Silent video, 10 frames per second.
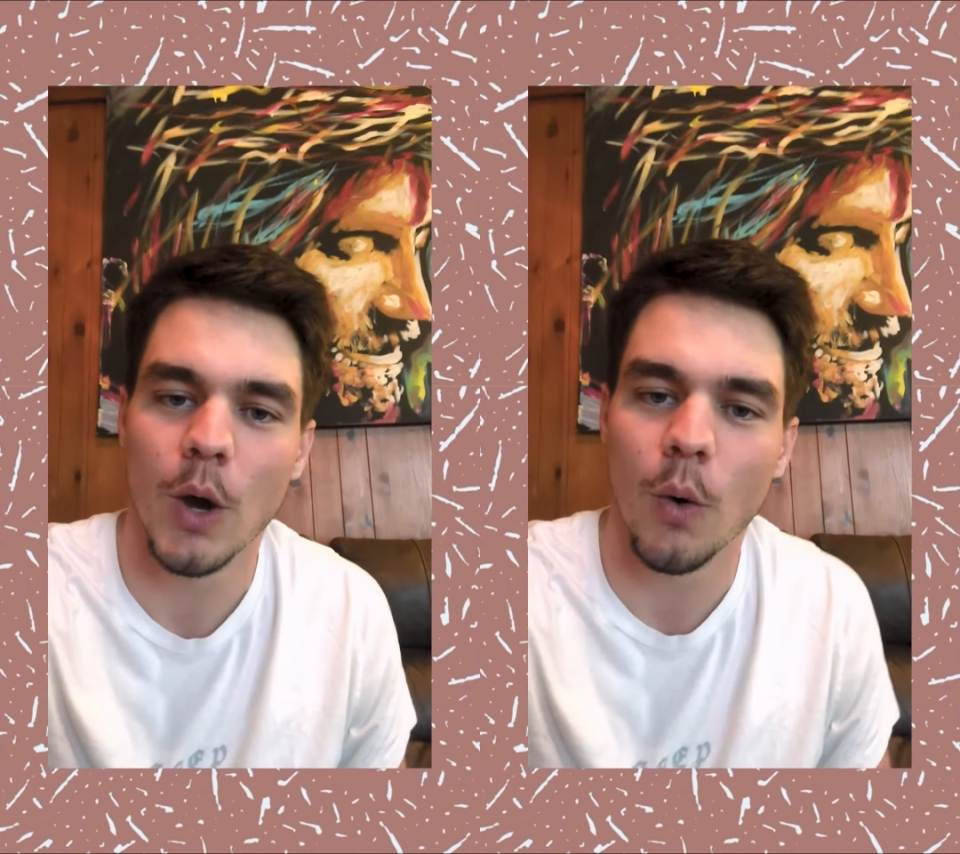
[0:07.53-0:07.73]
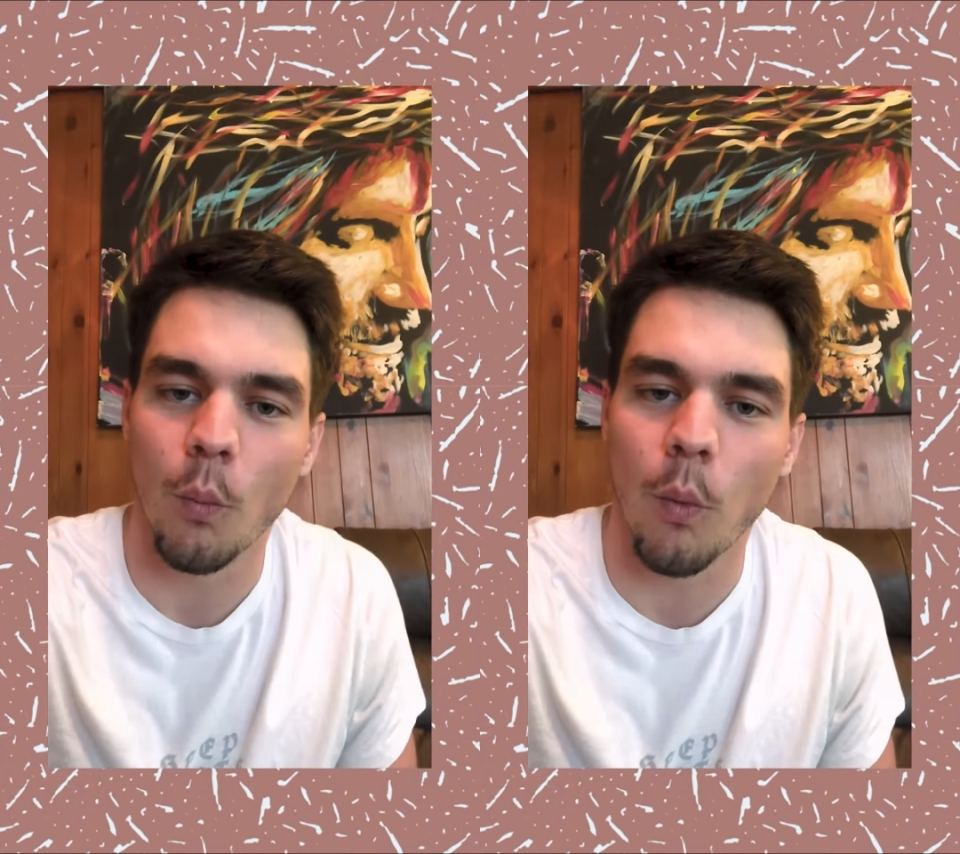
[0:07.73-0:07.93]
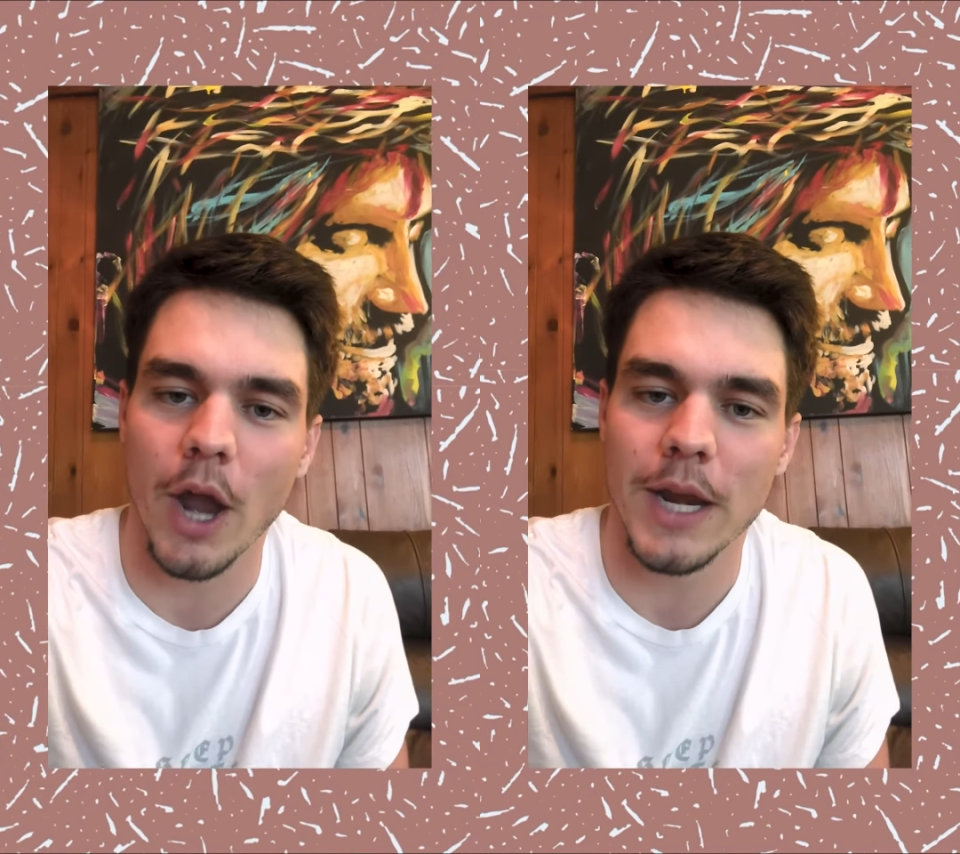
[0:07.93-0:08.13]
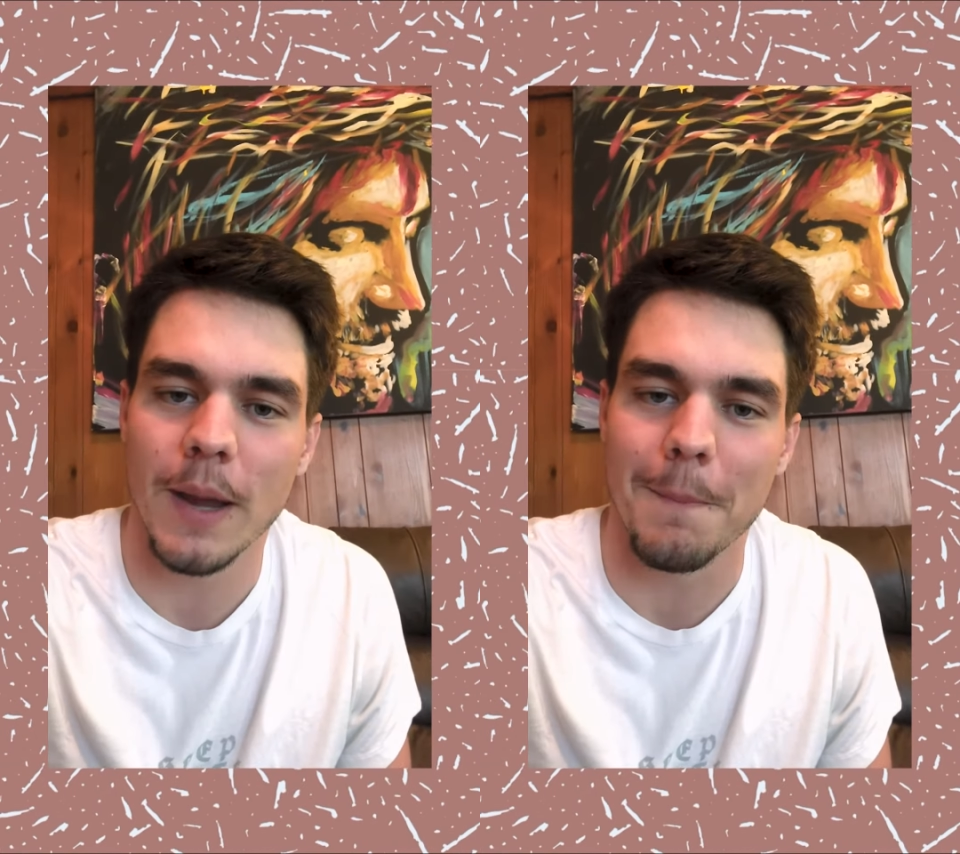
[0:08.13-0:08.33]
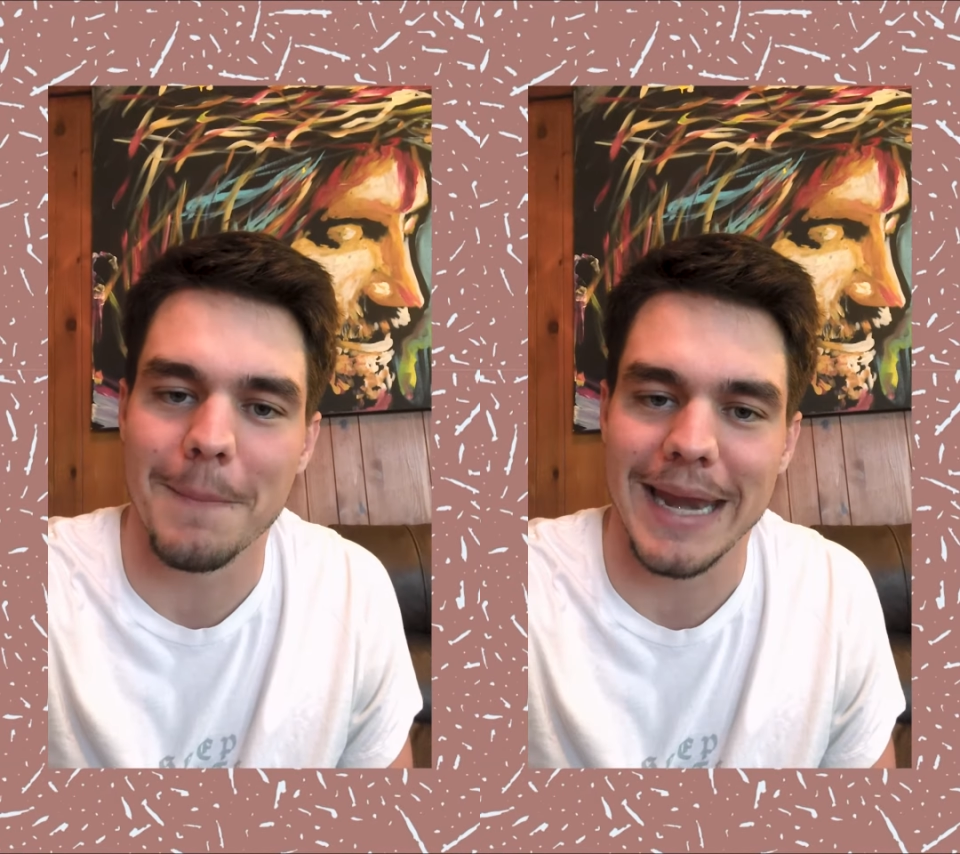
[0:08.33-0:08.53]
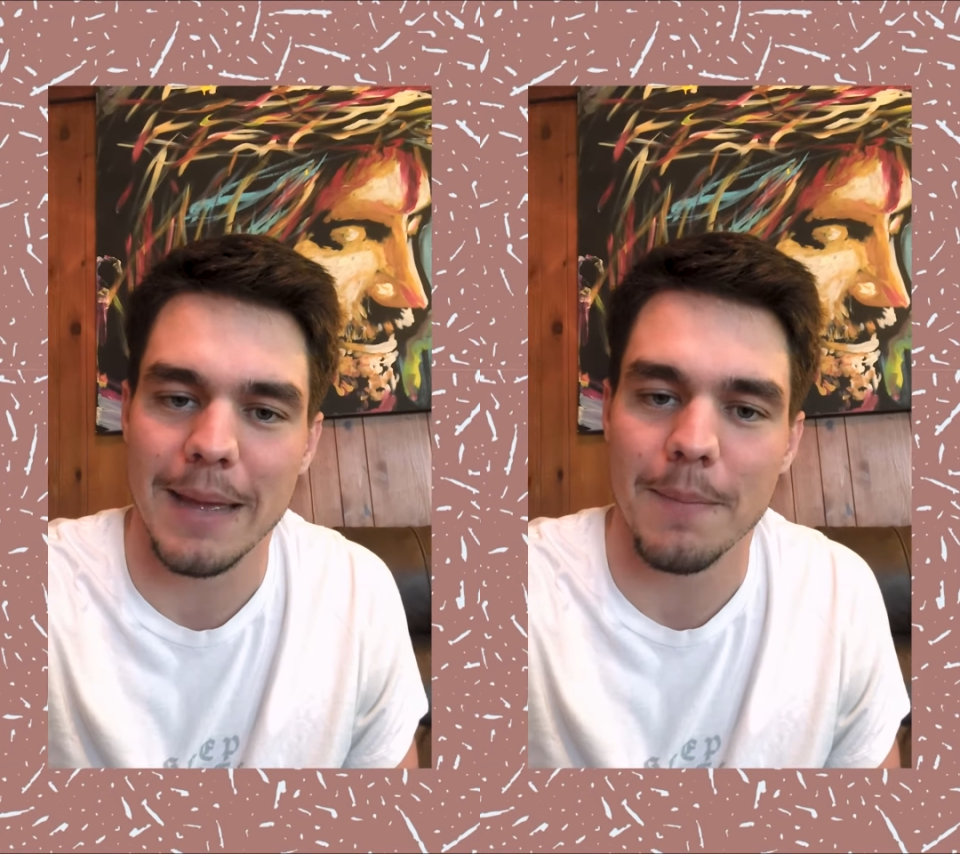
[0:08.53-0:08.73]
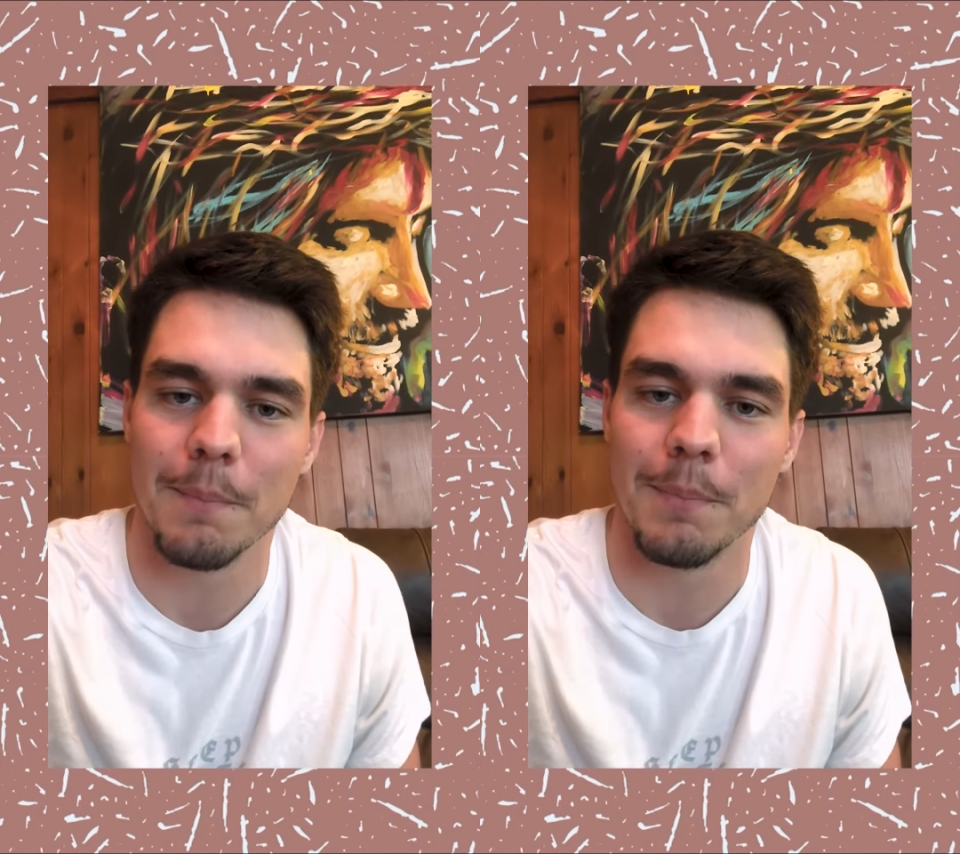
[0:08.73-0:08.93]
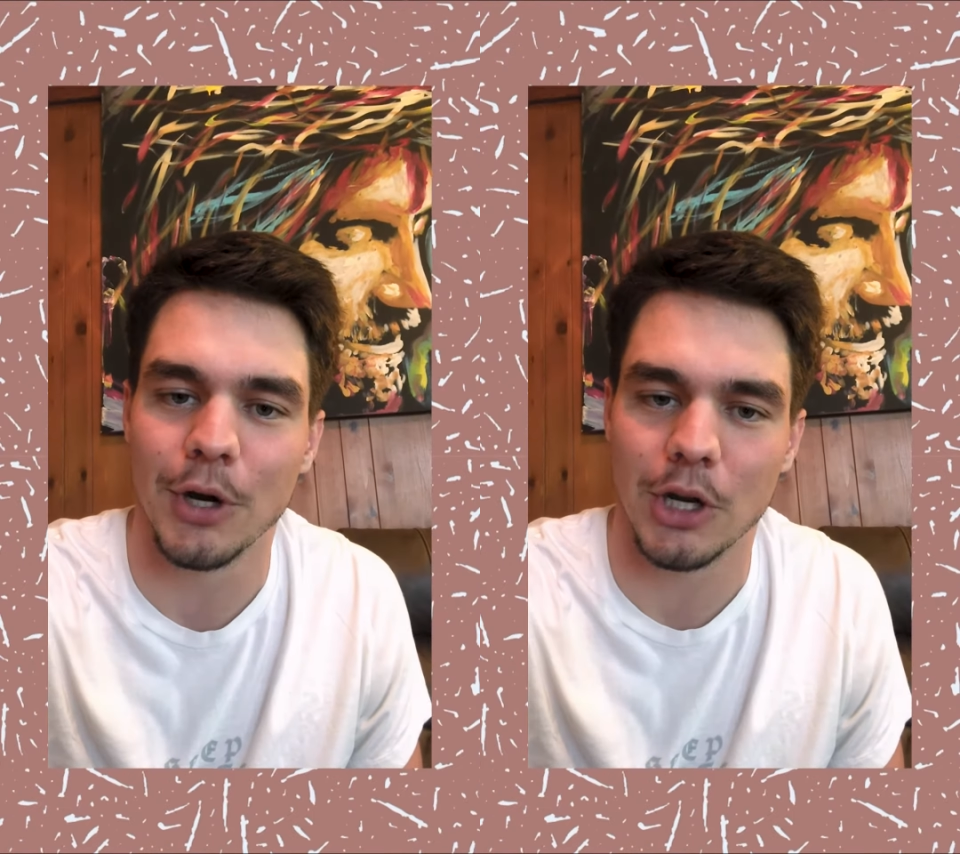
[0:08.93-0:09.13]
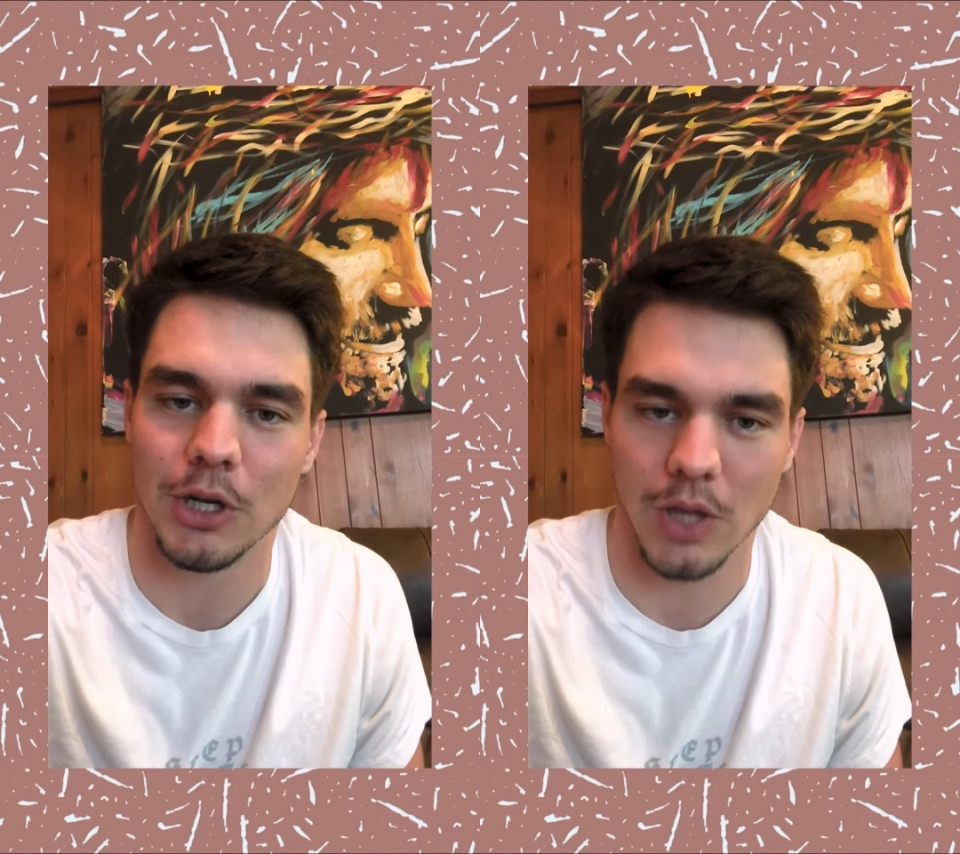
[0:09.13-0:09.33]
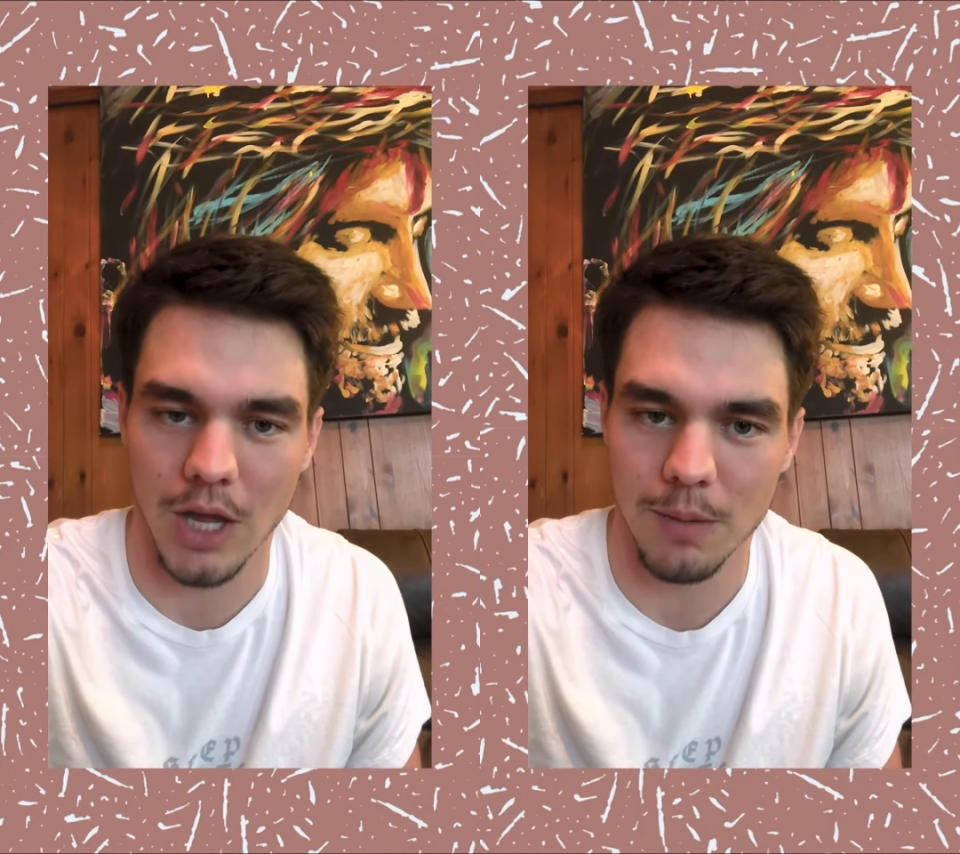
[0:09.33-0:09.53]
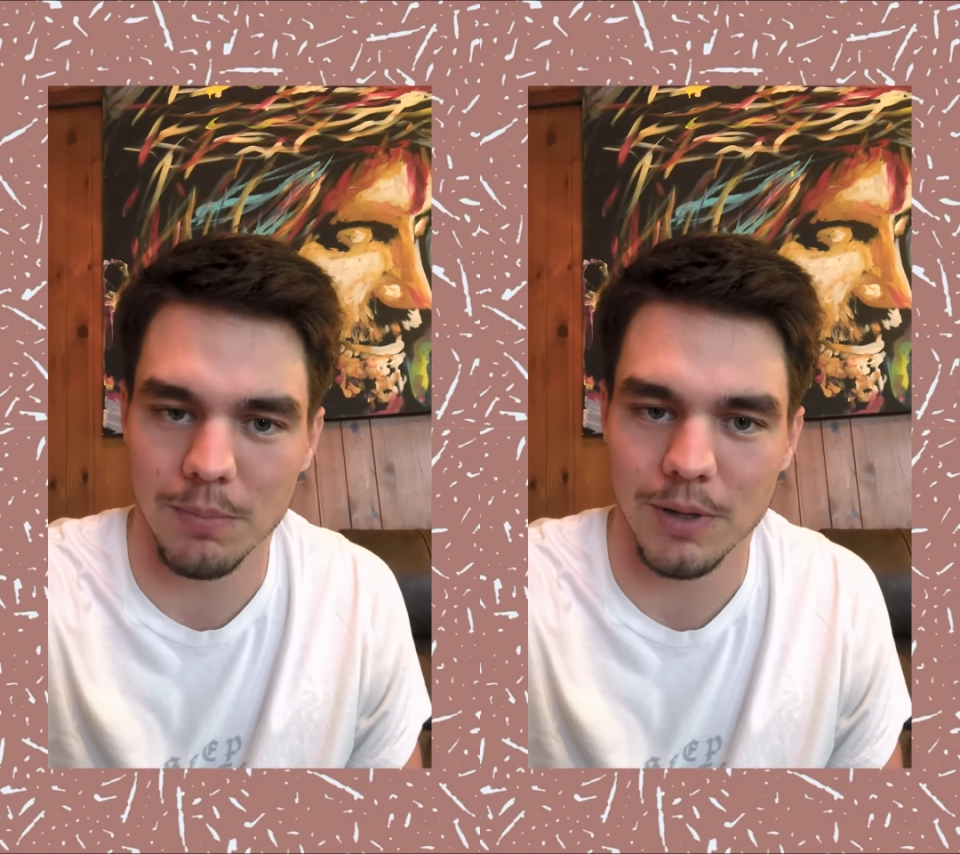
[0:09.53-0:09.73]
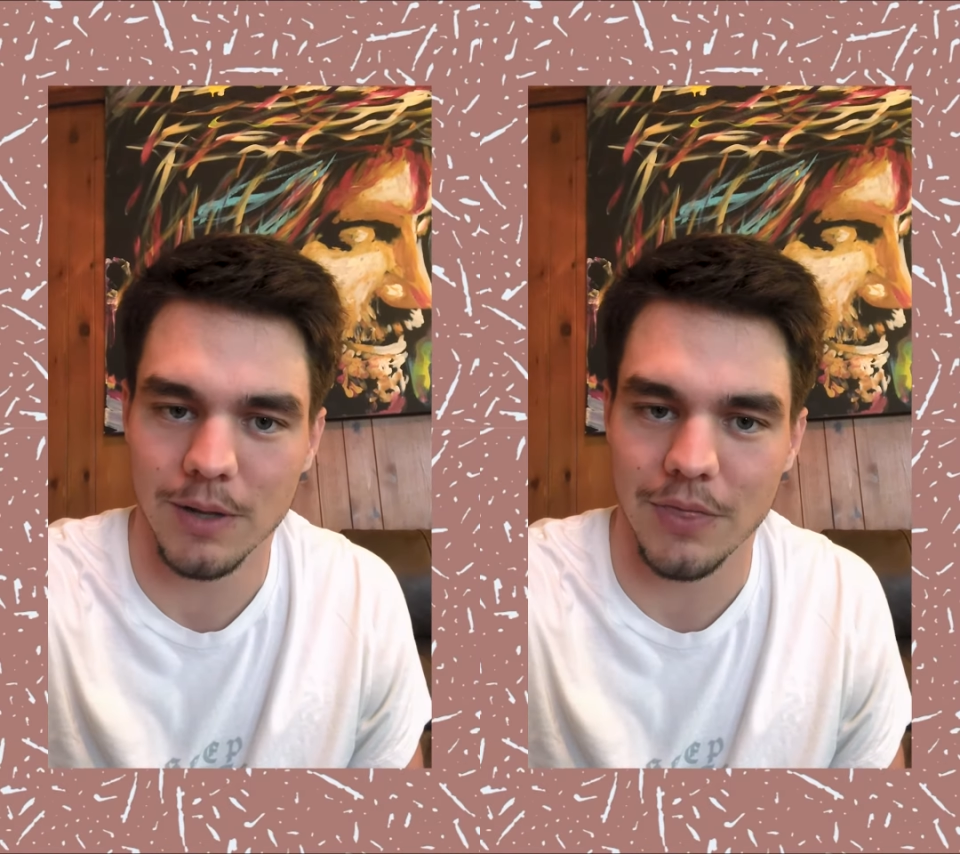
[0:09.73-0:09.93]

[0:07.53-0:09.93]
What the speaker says: 1 Minute Book Club.